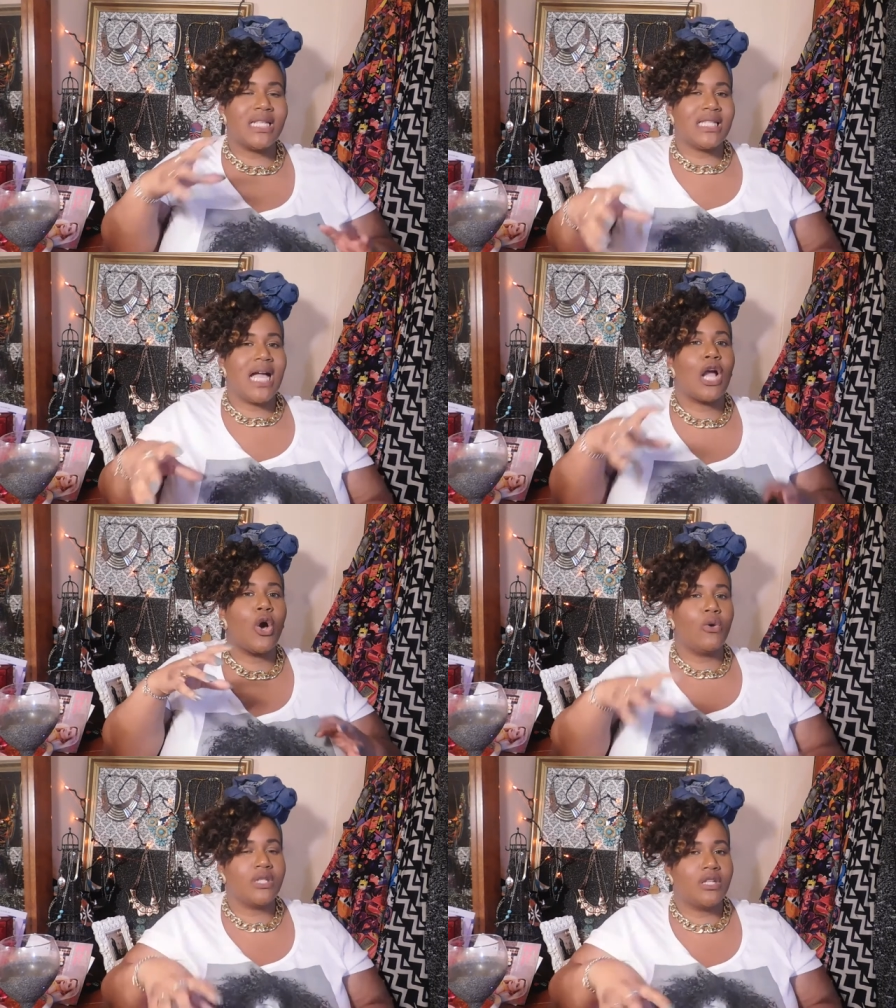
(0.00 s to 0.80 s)
it's not
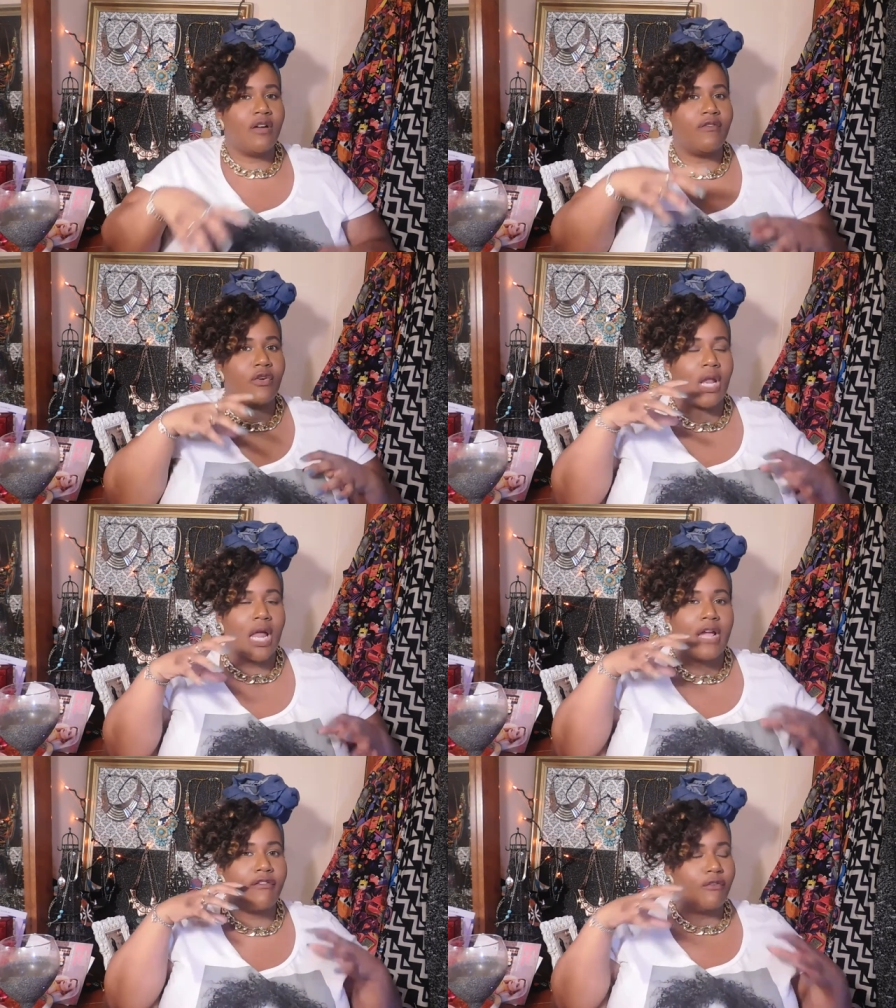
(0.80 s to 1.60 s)
cold enough for
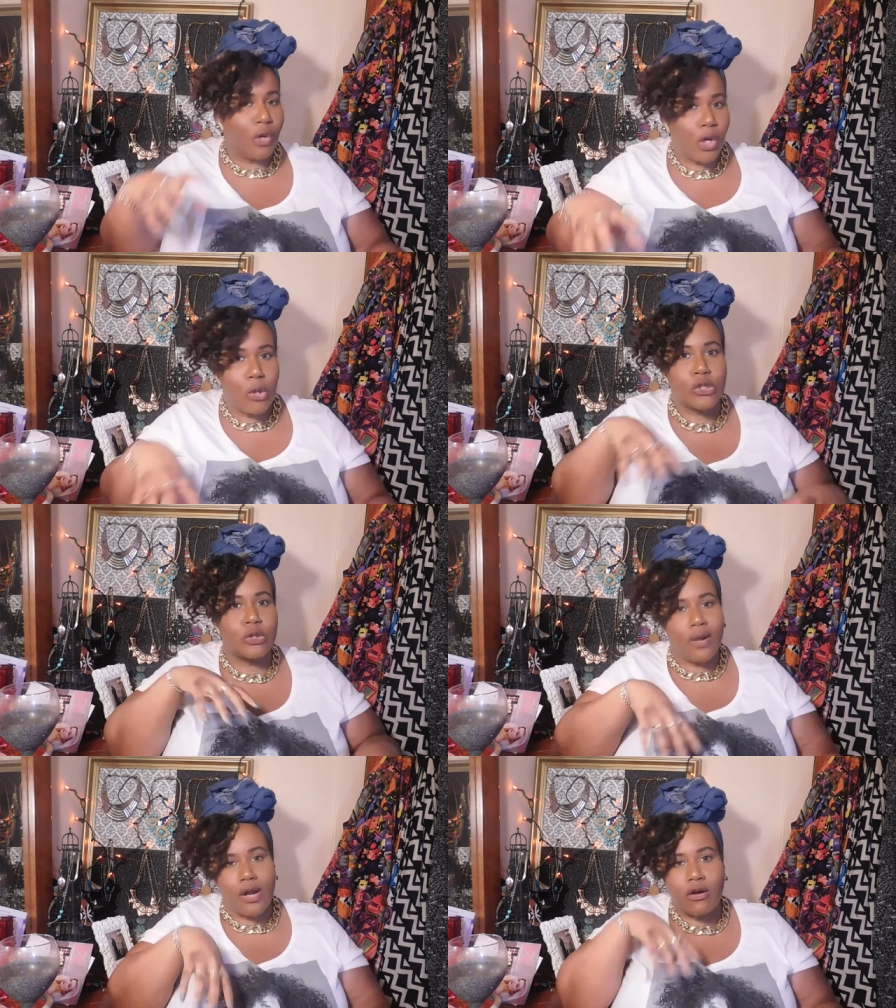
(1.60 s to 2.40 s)
like full-on
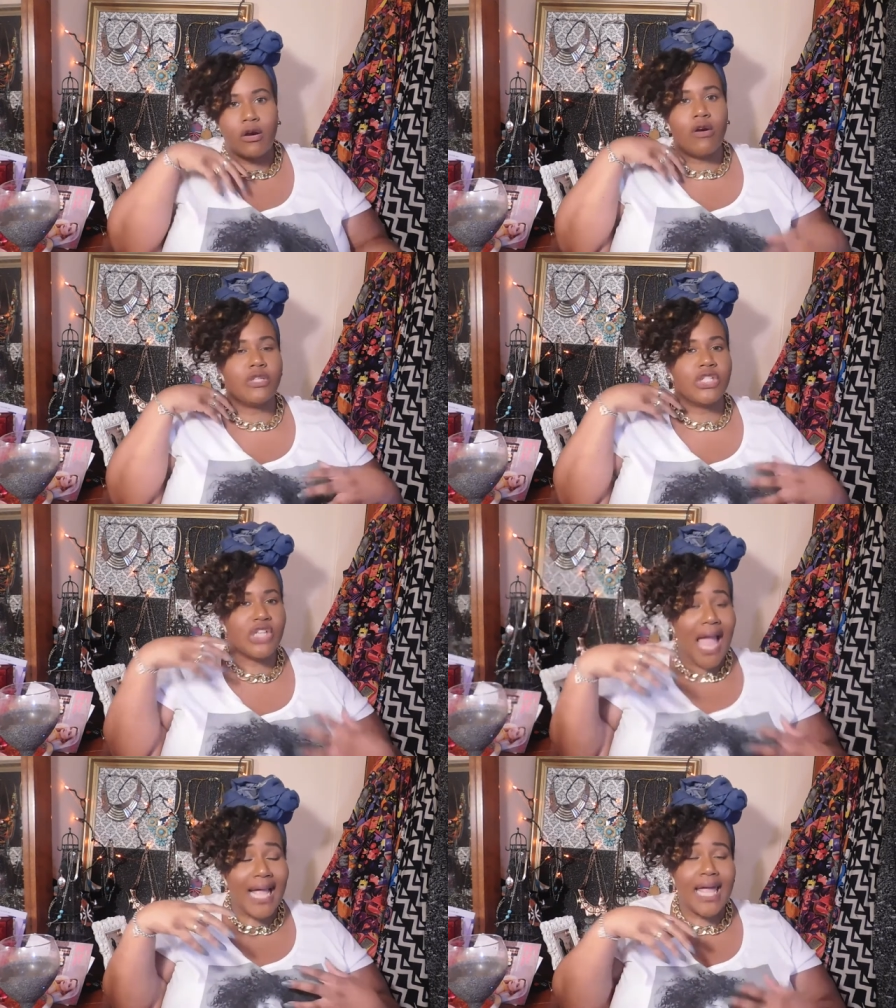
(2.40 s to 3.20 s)
sweater or
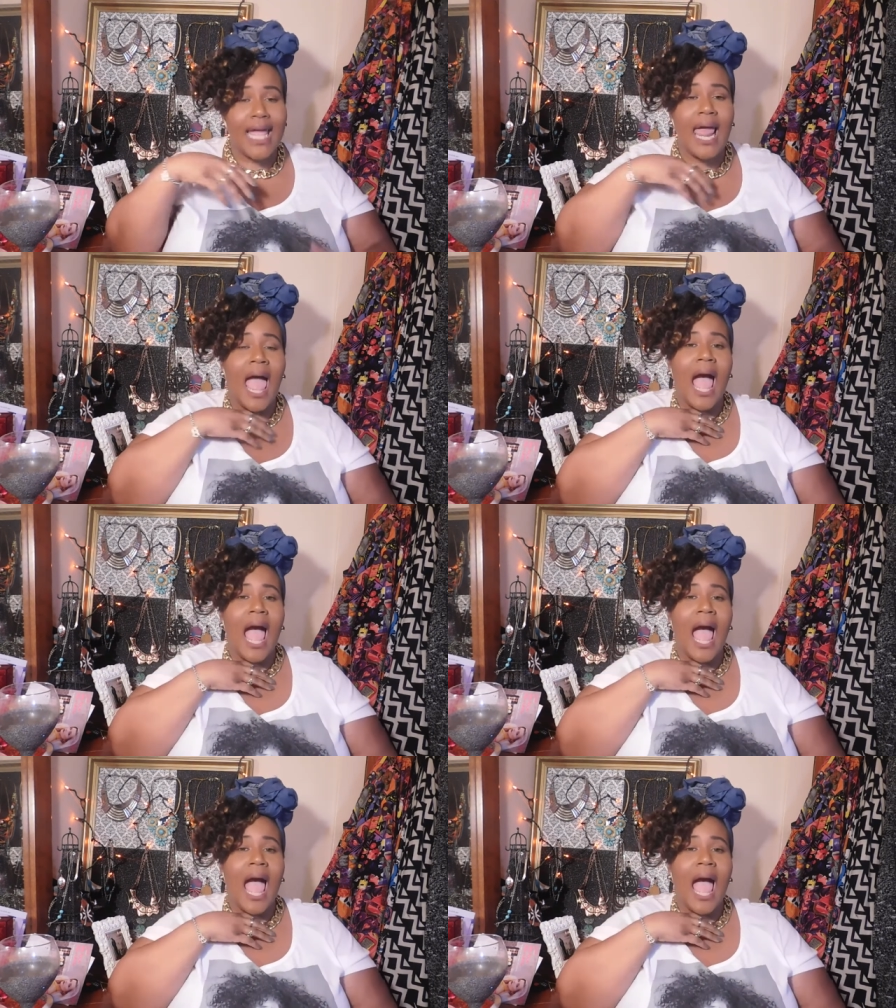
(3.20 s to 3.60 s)
jacket.